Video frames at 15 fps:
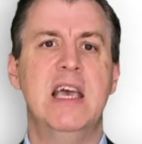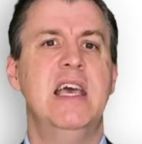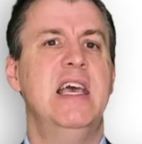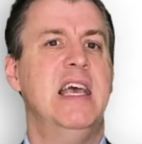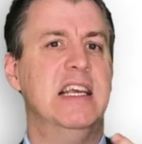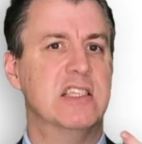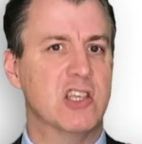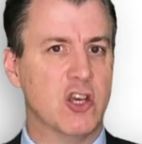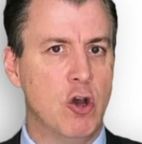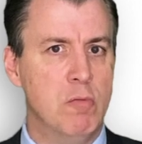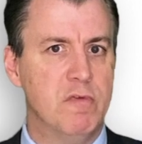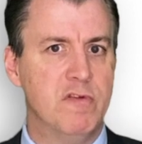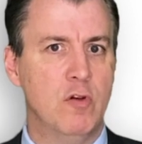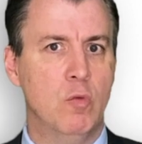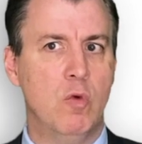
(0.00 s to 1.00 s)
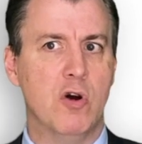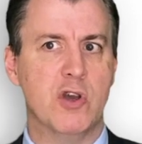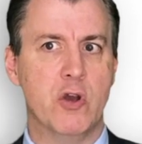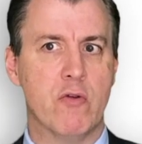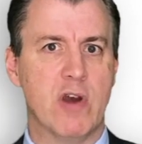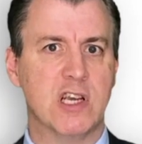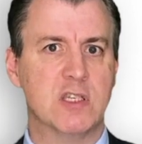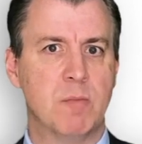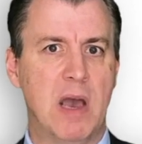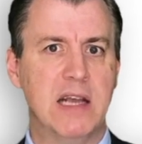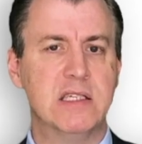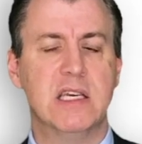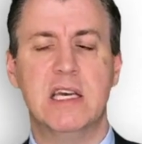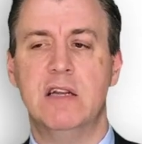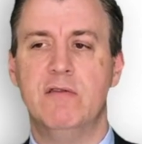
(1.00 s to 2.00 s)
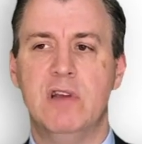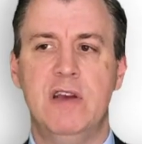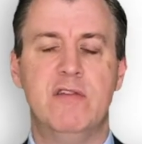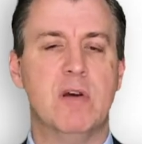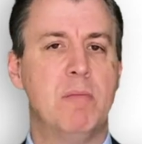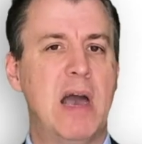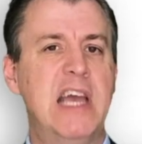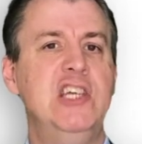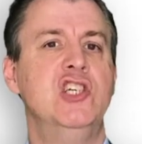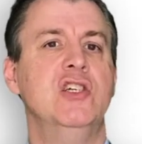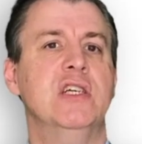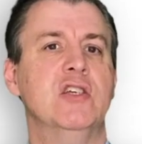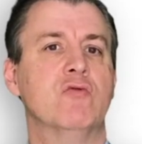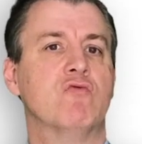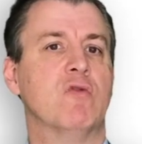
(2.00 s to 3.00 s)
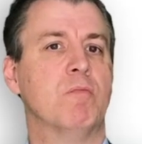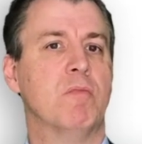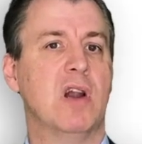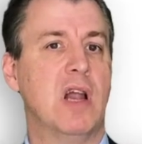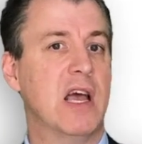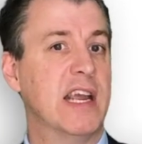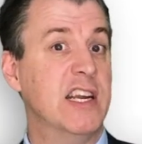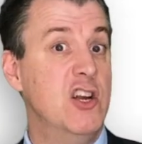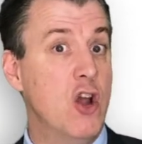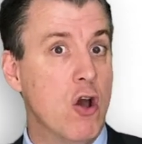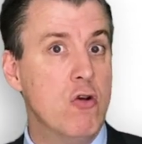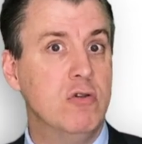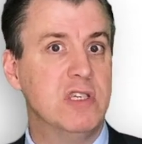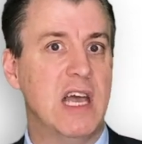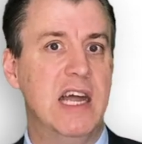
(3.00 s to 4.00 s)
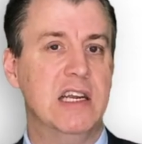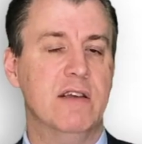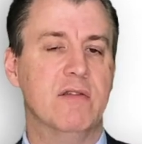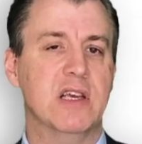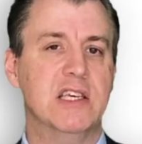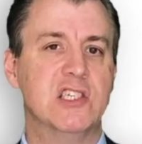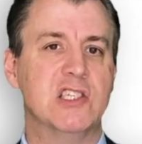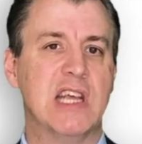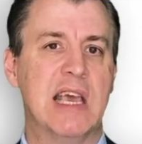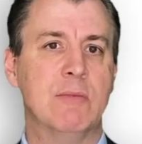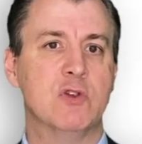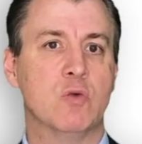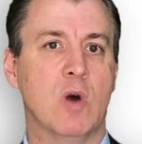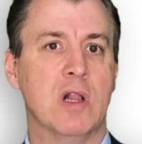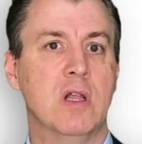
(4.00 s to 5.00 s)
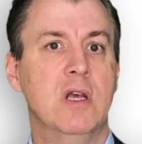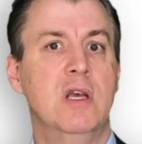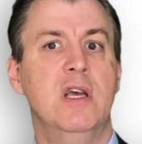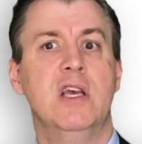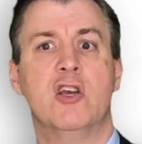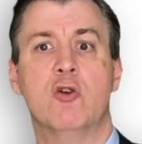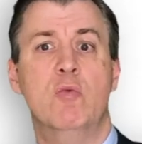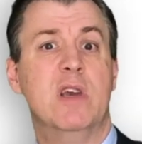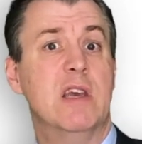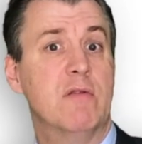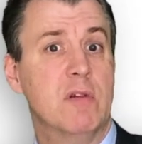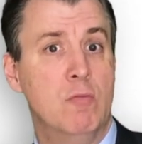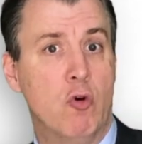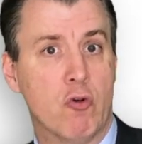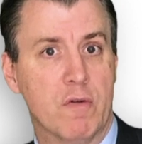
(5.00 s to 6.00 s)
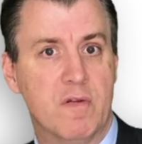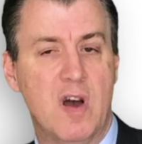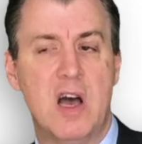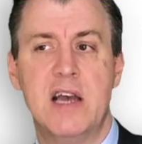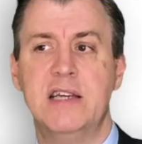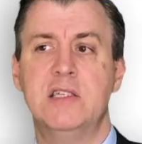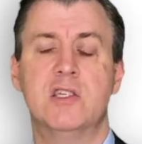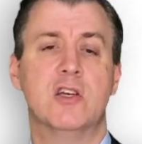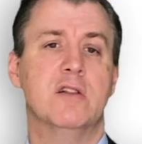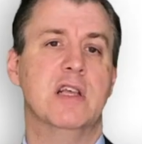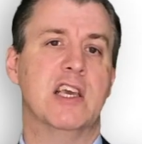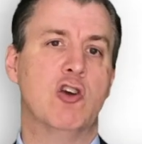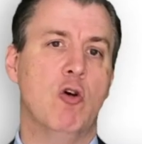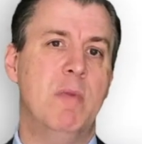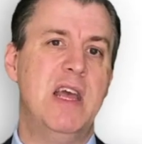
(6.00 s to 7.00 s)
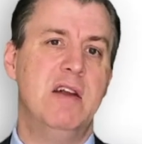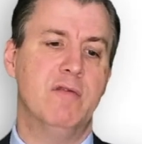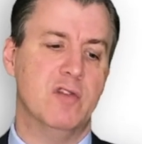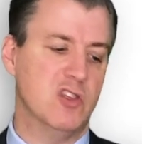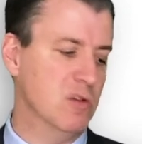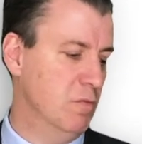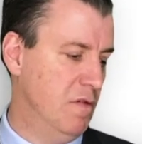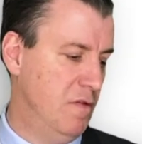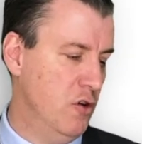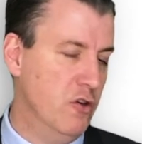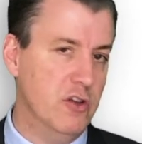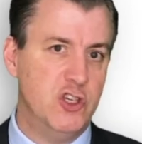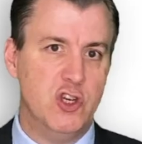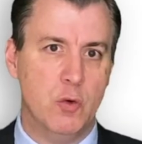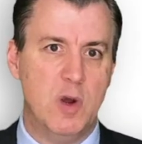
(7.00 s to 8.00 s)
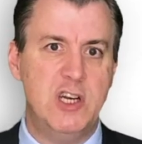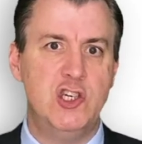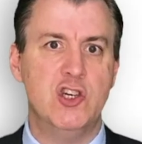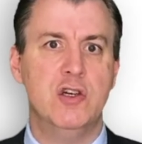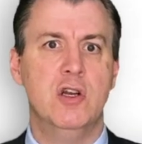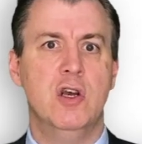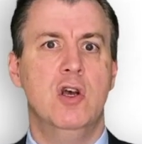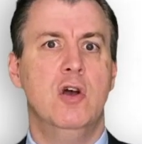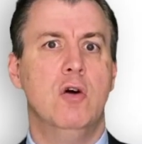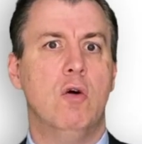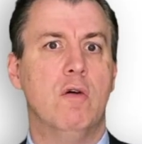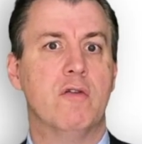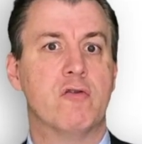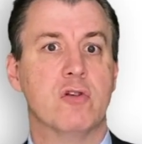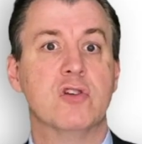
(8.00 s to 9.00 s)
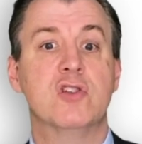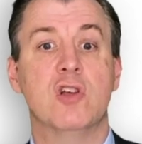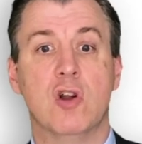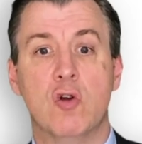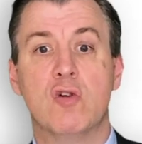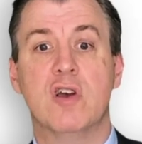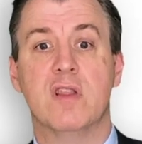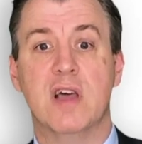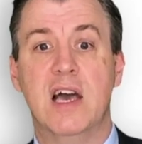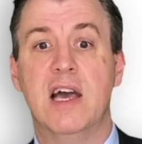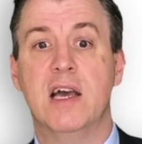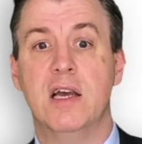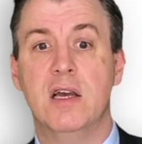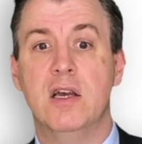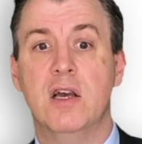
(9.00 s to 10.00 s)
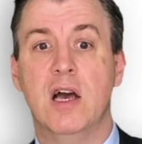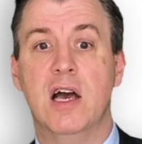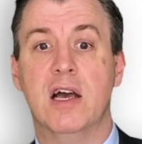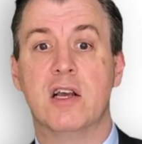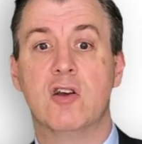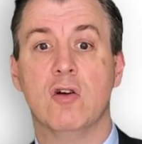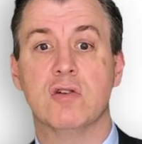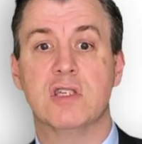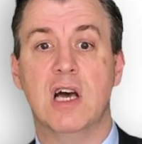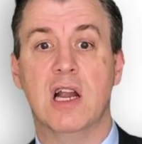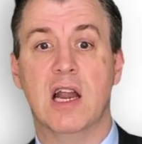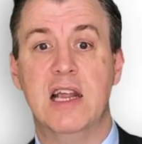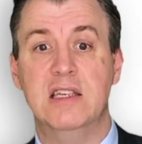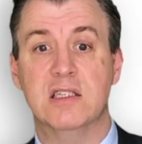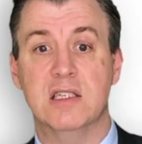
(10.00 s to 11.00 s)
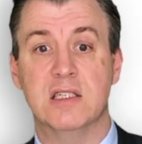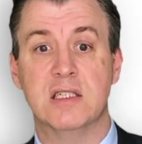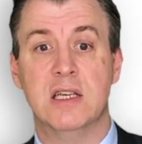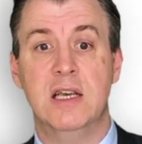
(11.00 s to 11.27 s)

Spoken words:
Is the comfort what you're expecting? And if the patient is replying no to any of these statements, well, can we give them more advice? Can they come in for some further tuition, or for us to look at their contact lenses?